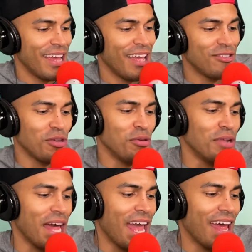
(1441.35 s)
And so you
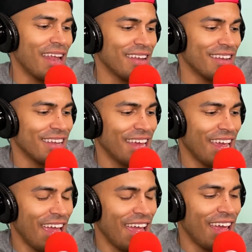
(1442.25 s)
land,
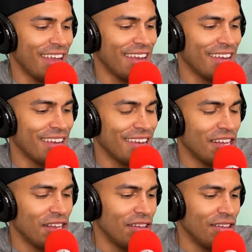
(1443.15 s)
and
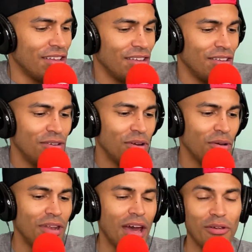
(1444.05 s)

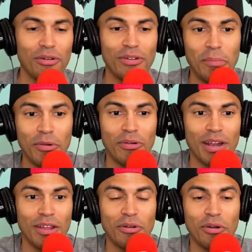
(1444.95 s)
now you're an
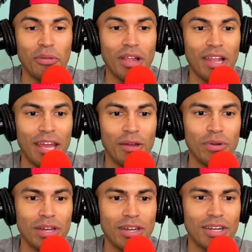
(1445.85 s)
immigrant, and you don't know the
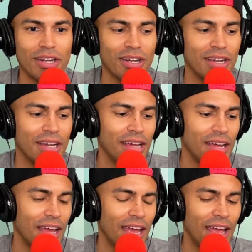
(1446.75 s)
language,
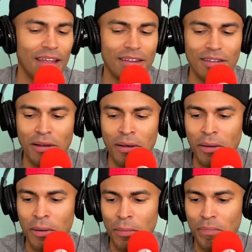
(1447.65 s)
and
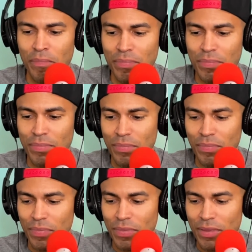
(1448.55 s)
I
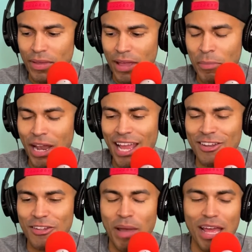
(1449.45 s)
mean, I could
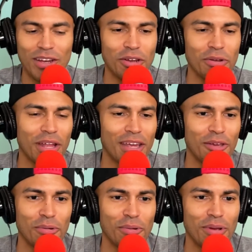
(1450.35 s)
just imagine you like
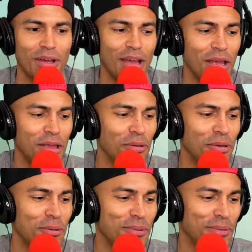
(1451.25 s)
you
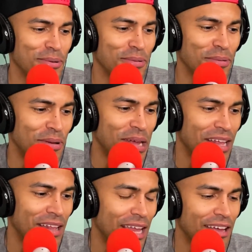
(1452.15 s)
were
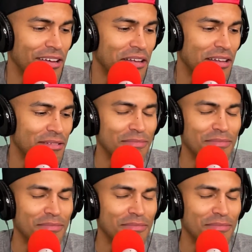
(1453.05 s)
like a